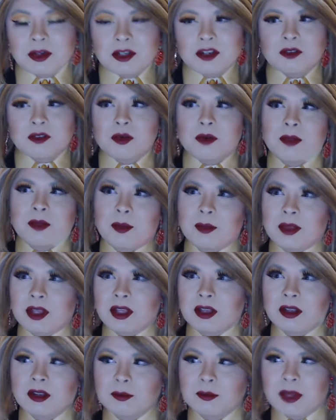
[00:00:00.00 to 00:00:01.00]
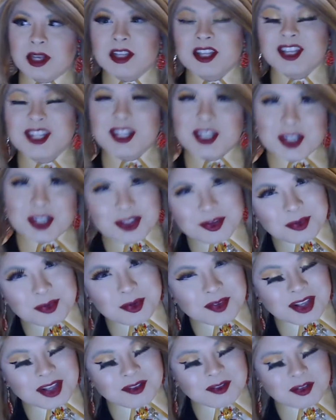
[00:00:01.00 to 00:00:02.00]
is what made me pay attention to the
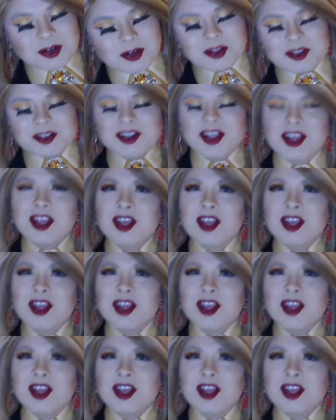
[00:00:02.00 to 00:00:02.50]
movie at first,